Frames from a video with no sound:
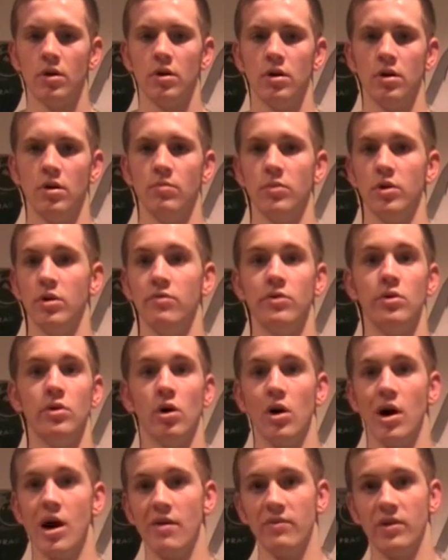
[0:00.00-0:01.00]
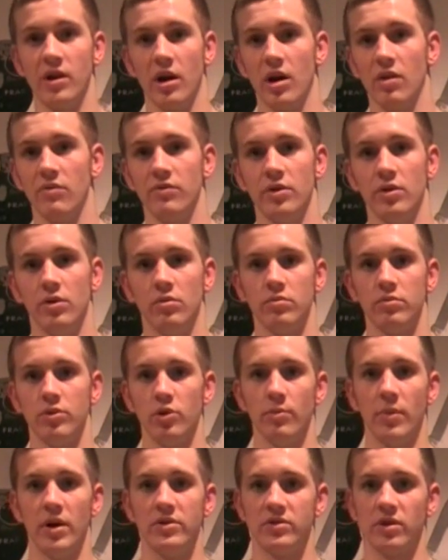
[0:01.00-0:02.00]
If you don't have an anvil, you're
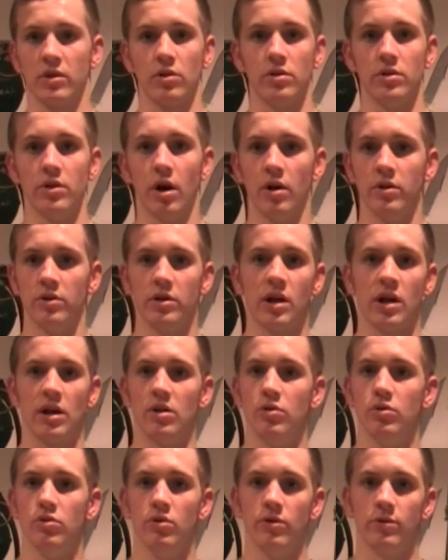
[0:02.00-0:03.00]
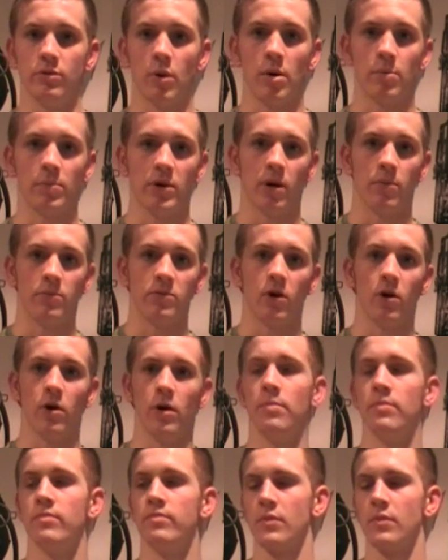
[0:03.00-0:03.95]
basically done. You can't do this weapon, I'm sorry.